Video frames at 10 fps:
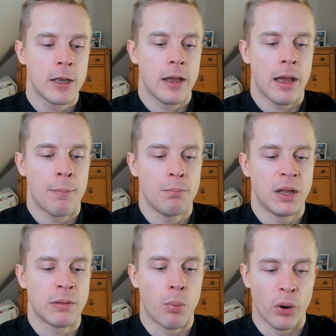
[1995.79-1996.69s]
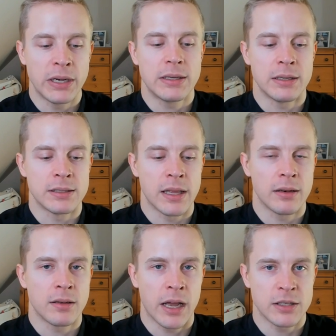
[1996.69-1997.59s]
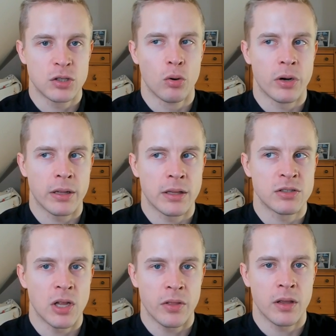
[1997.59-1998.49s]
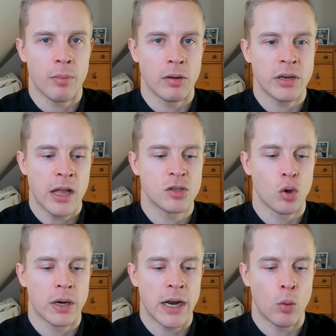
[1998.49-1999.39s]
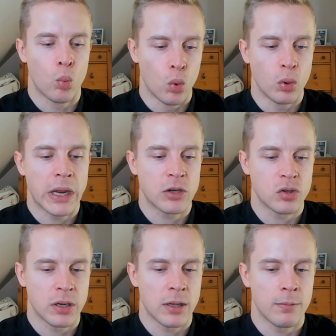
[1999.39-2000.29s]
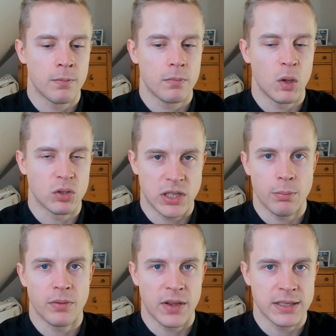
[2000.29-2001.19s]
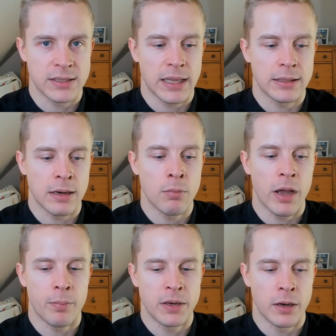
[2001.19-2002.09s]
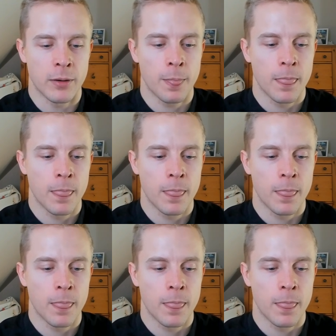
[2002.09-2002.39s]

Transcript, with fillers: Uh, but the point is that diet soda, there's nothing about diet soda that would actually, you know, stop a fasted state, in my opinion.